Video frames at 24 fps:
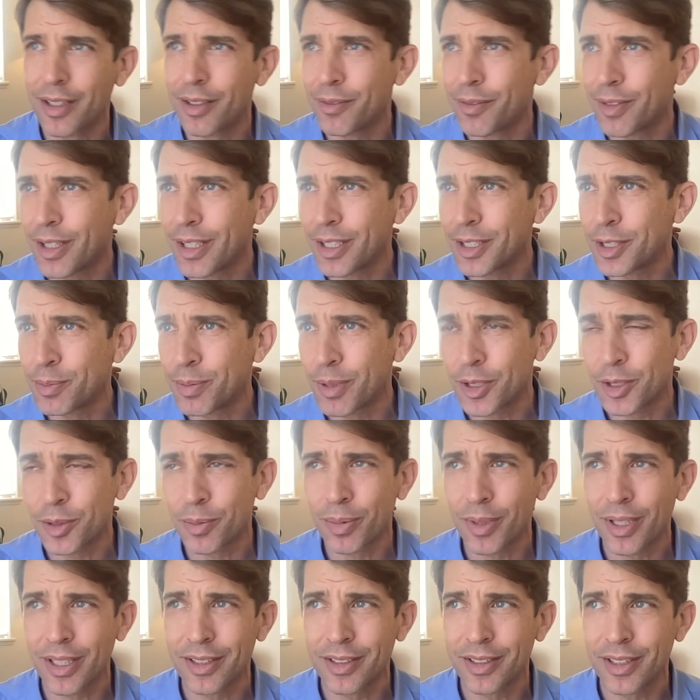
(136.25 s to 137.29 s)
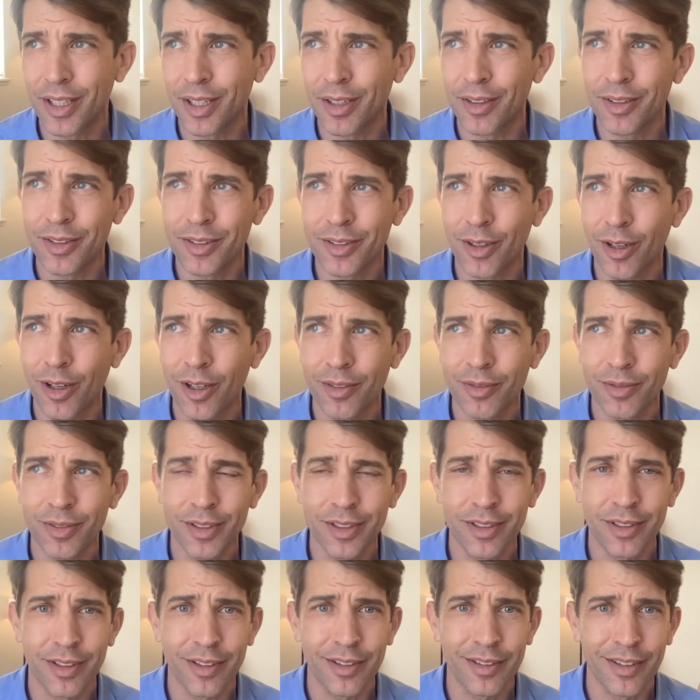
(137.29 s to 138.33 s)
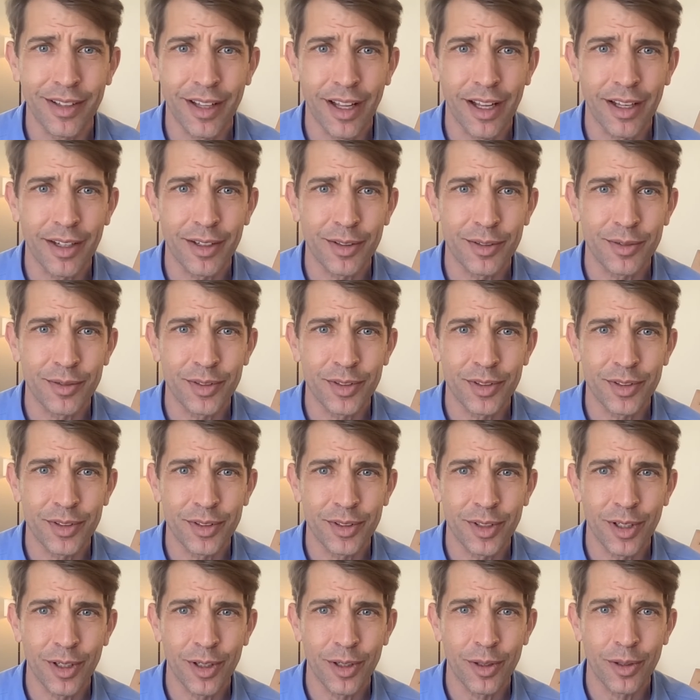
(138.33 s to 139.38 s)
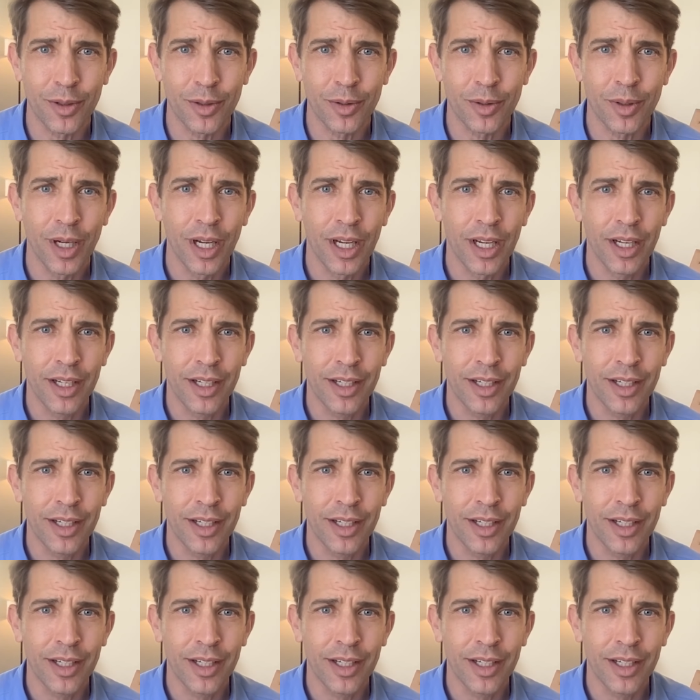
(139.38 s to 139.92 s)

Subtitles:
in a very special place here. There's often a lot of snow